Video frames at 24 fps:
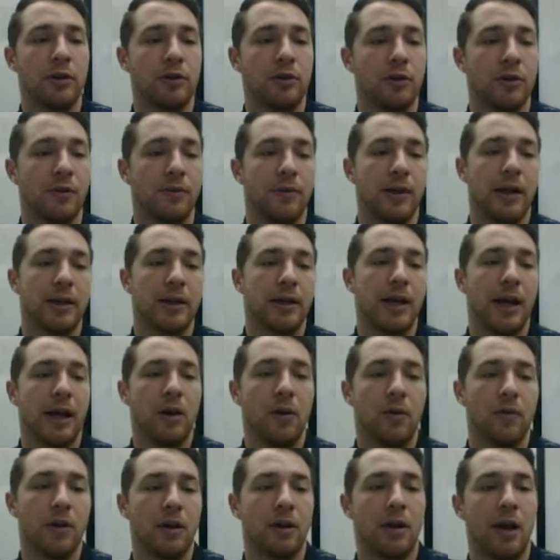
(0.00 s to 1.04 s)
to reflect that
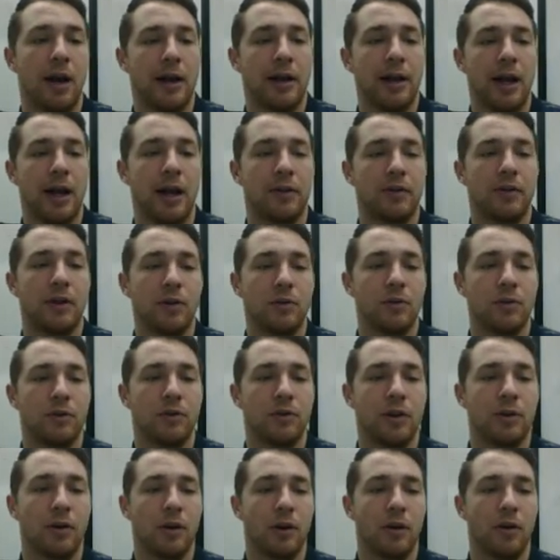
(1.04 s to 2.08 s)
over the line X equals
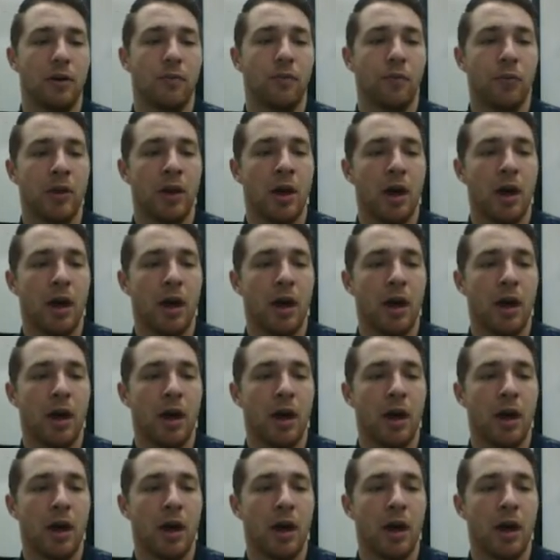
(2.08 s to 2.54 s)
0,